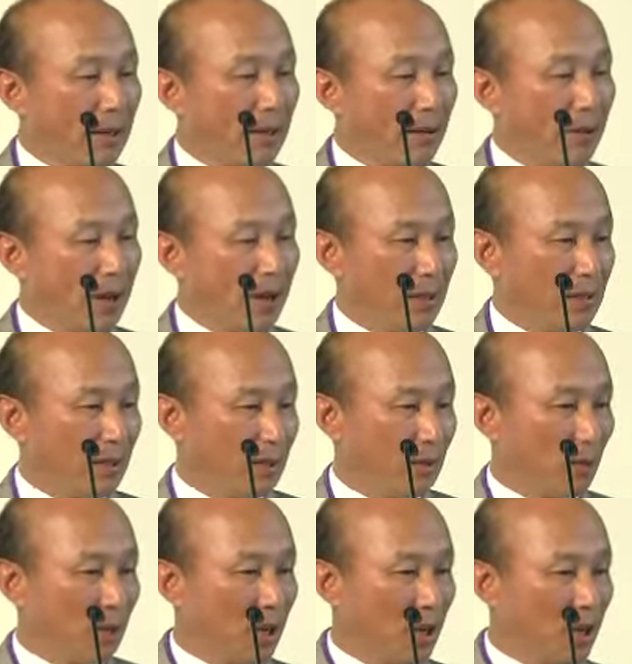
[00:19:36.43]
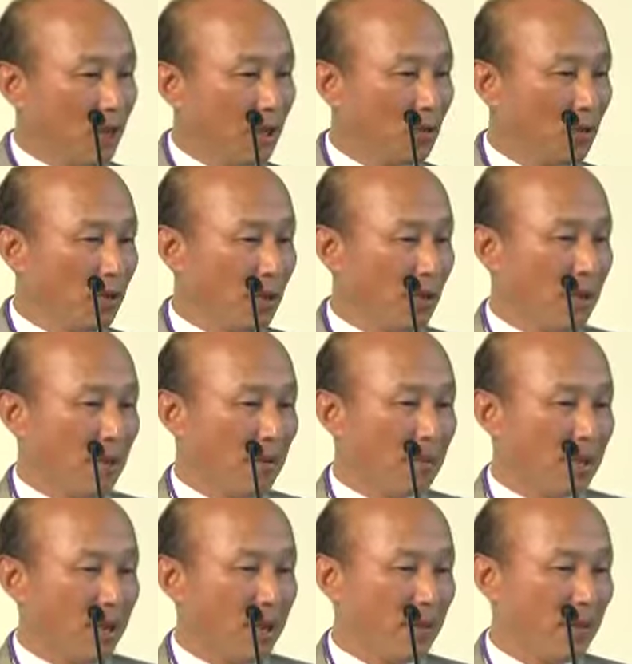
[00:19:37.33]
1, social network
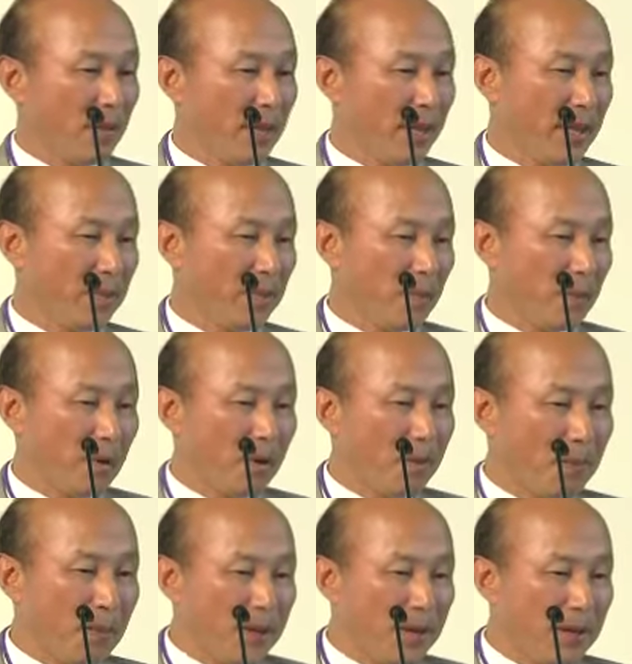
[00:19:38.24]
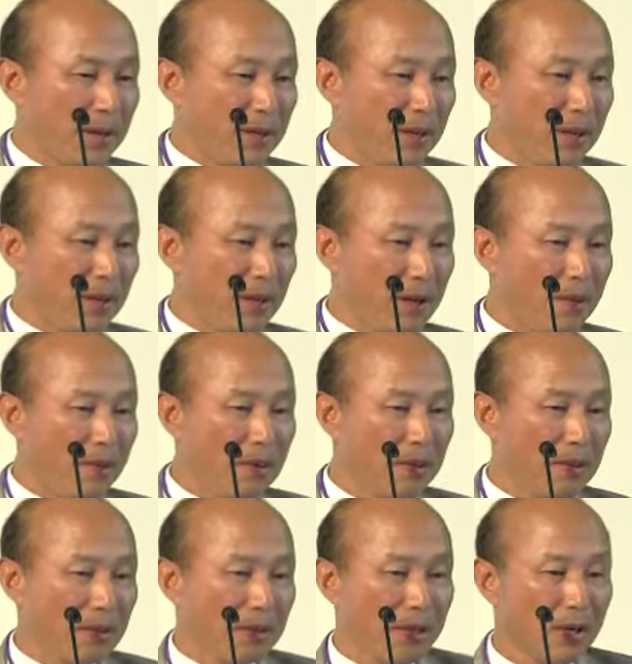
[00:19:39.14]
games have been appearing
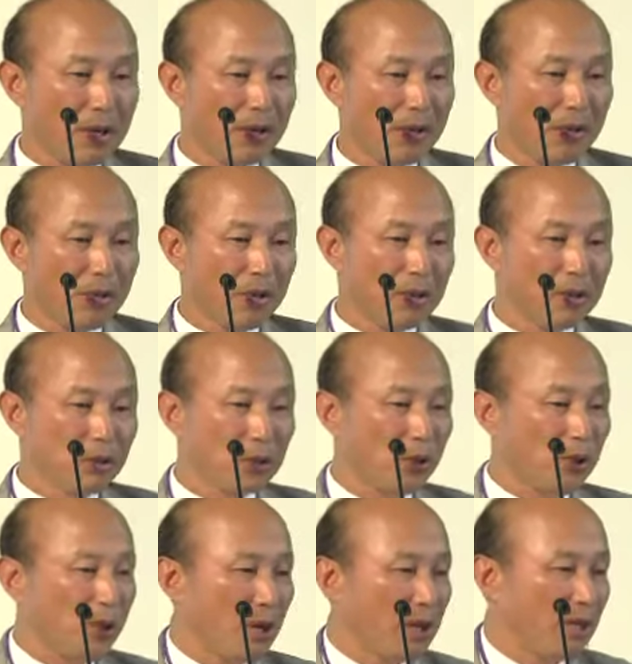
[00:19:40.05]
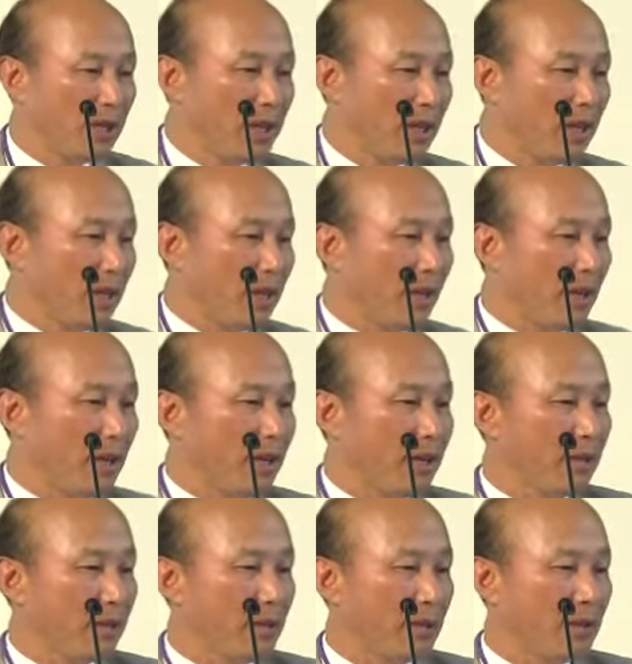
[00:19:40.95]
coupled with social media,
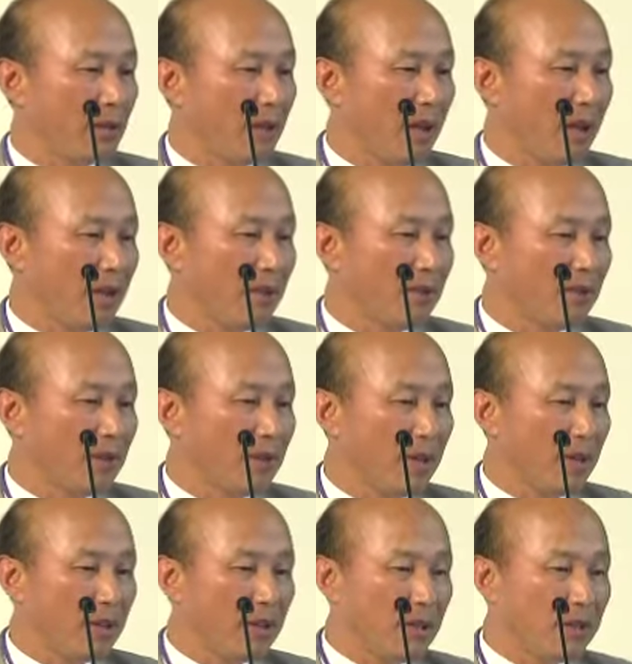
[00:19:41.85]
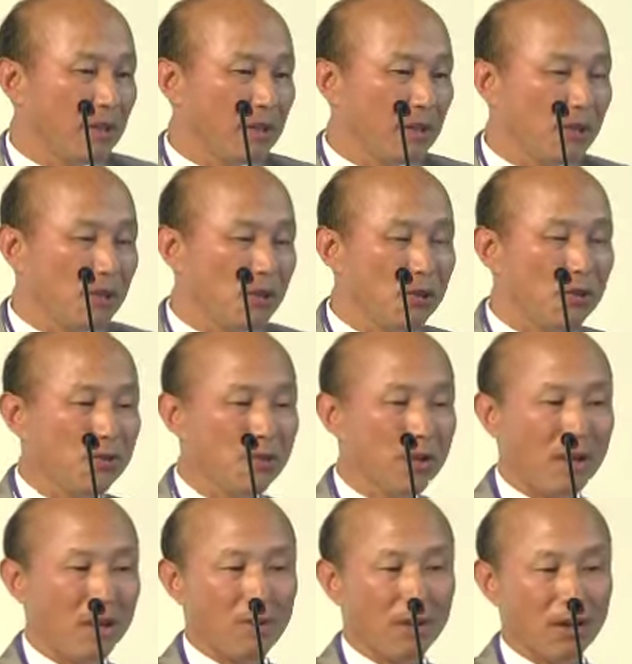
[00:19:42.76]
and these have created new
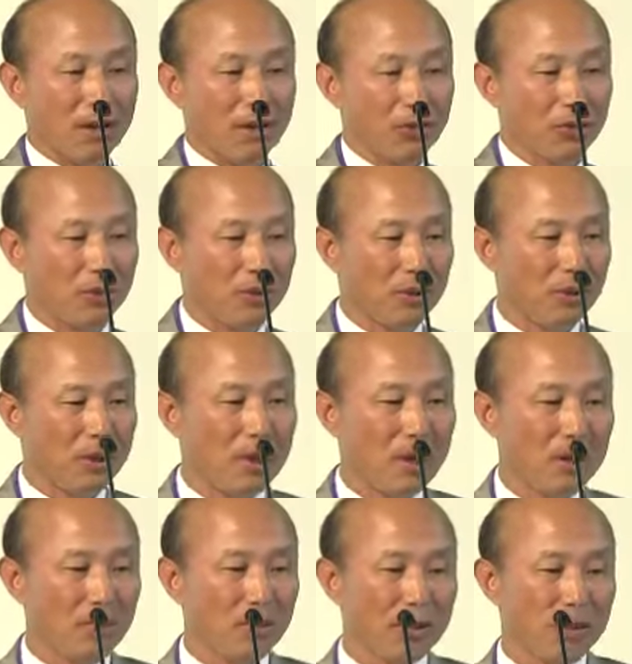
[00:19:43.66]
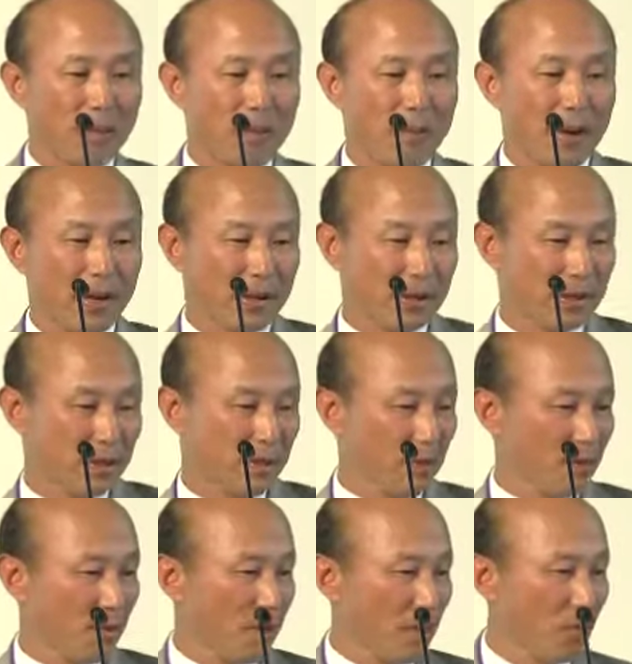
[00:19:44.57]
gaming culture, which makes
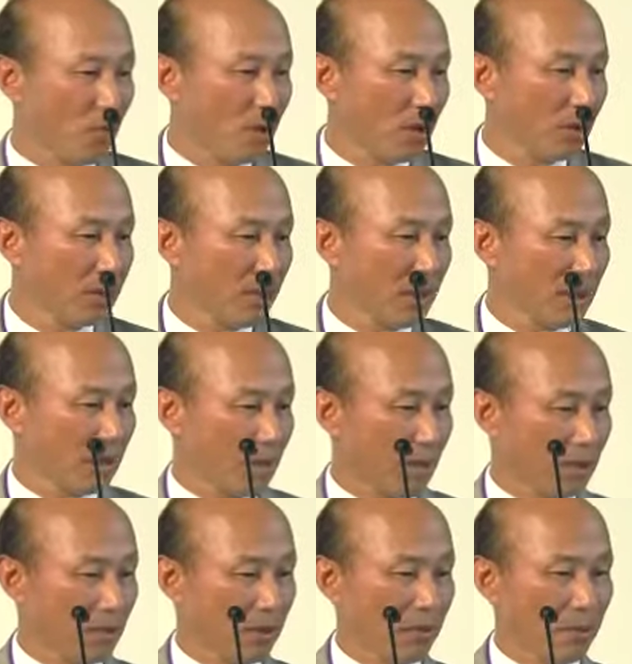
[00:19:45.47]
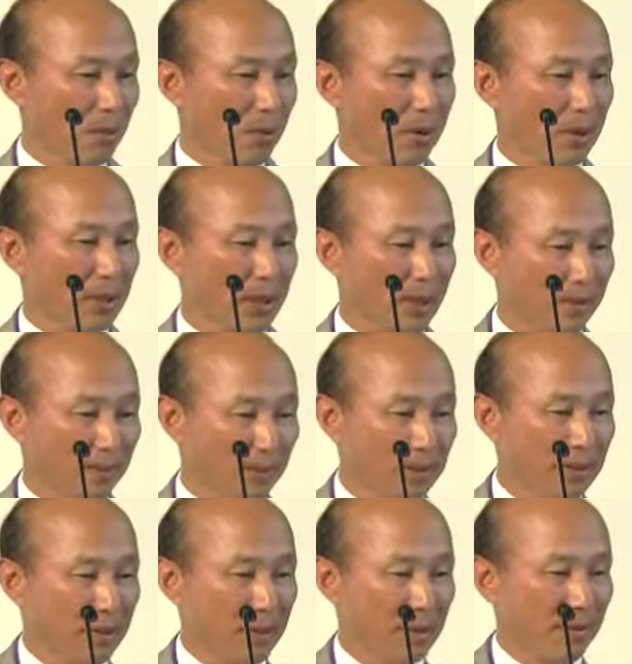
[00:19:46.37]
real-world interaction more
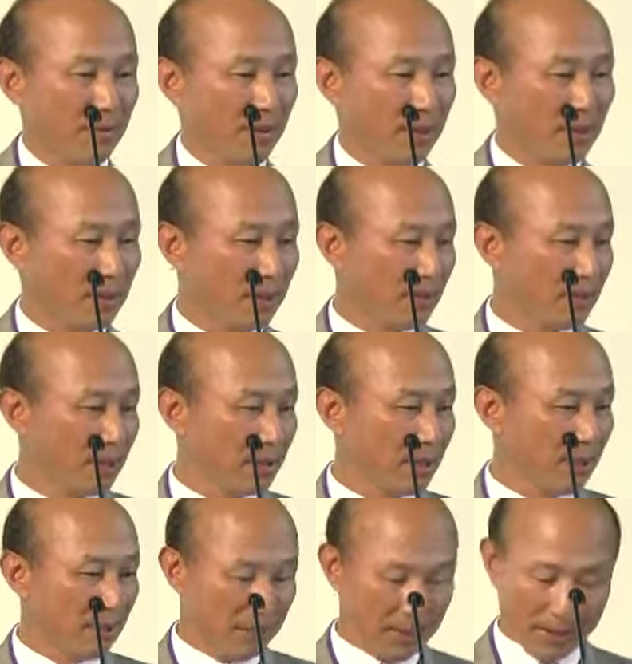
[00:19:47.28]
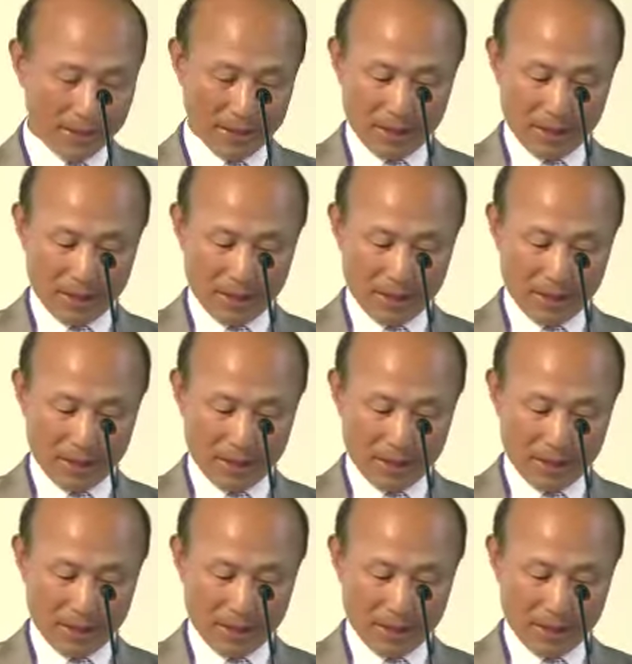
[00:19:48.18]
diverse and vice versa.